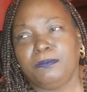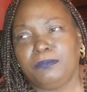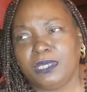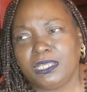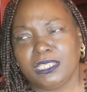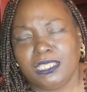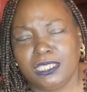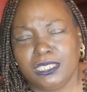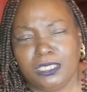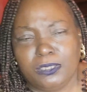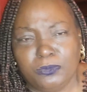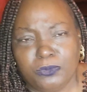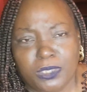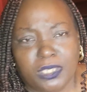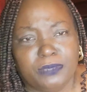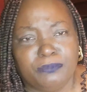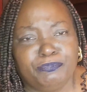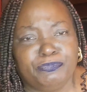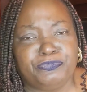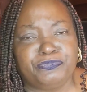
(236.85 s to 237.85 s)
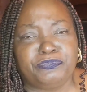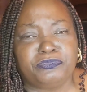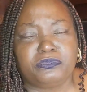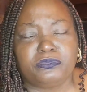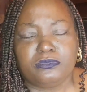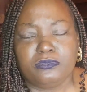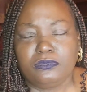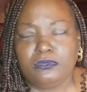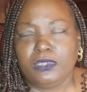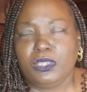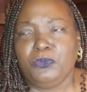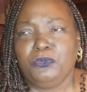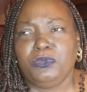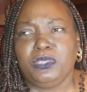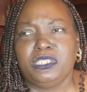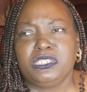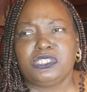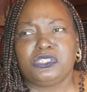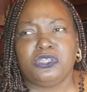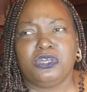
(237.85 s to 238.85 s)
But anyway,
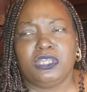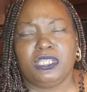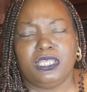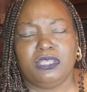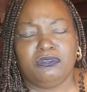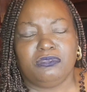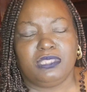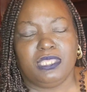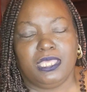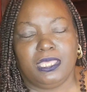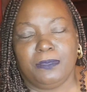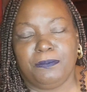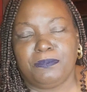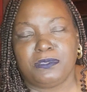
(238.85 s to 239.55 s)
we start out the